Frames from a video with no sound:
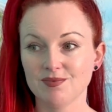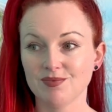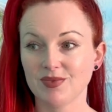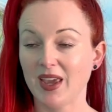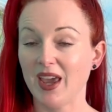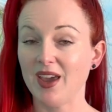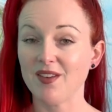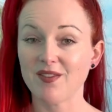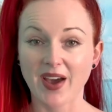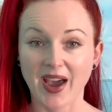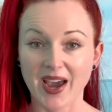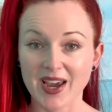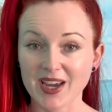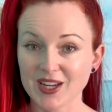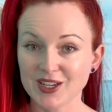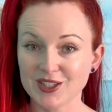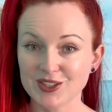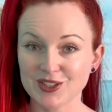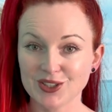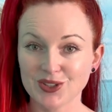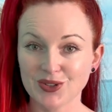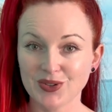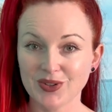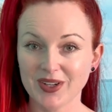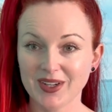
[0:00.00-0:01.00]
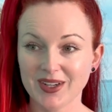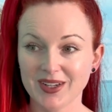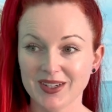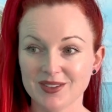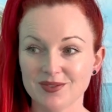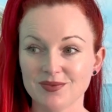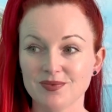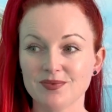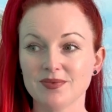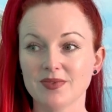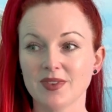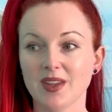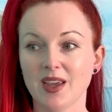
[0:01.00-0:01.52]
if I can do
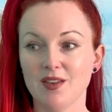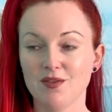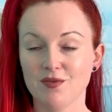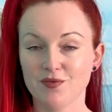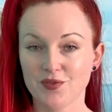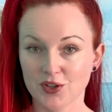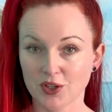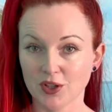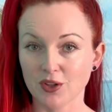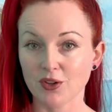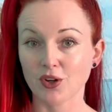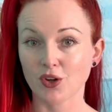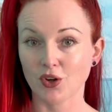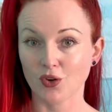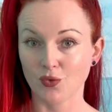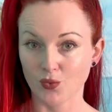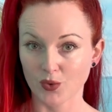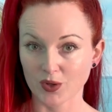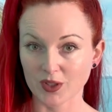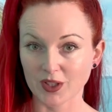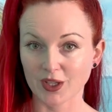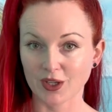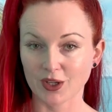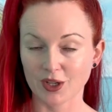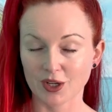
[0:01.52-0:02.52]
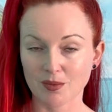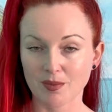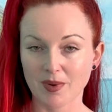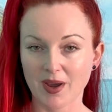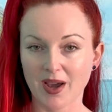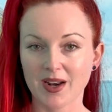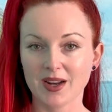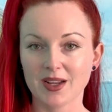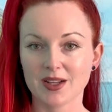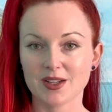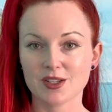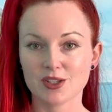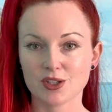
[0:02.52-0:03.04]
it and feel really good
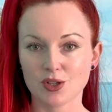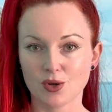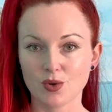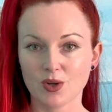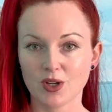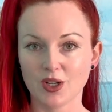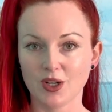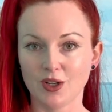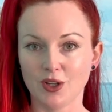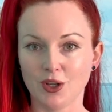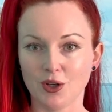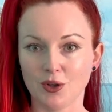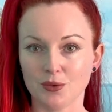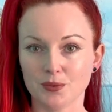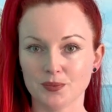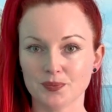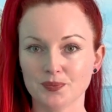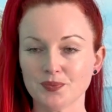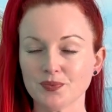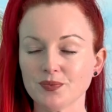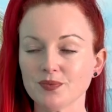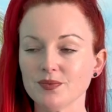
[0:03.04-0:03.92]
about it, so can you.